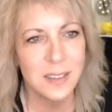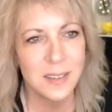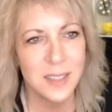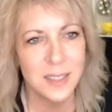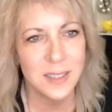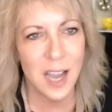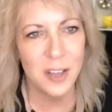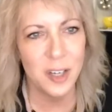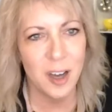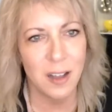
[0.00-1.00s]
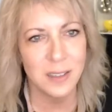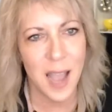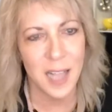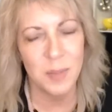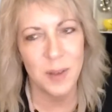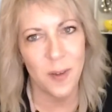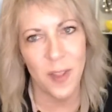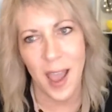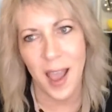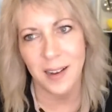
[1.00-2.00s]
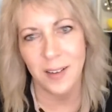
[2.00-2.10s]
this is how you contact me for that.